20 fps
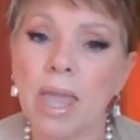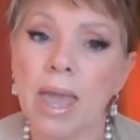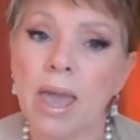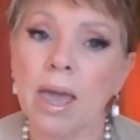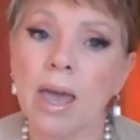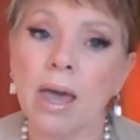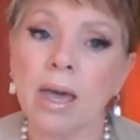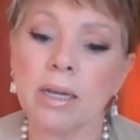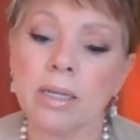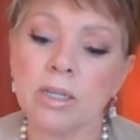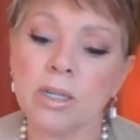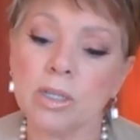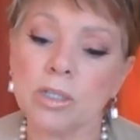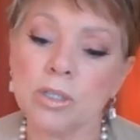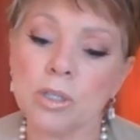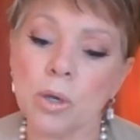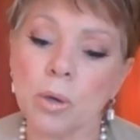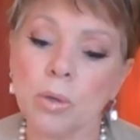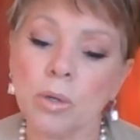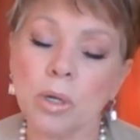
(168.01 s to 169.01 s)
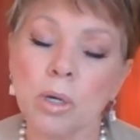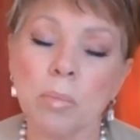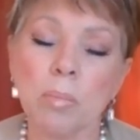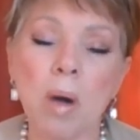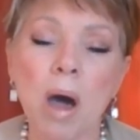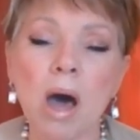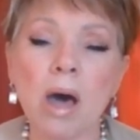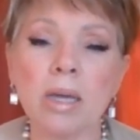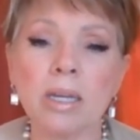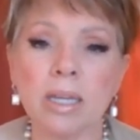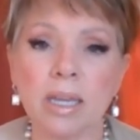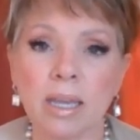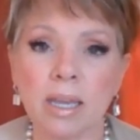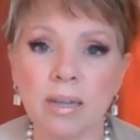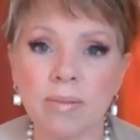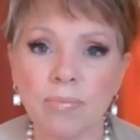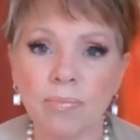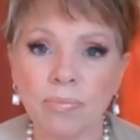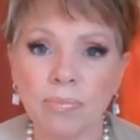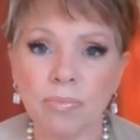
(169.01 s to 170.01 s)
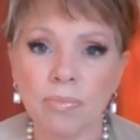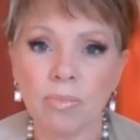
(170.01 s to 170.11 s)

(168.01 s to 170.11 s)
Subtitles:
And so your body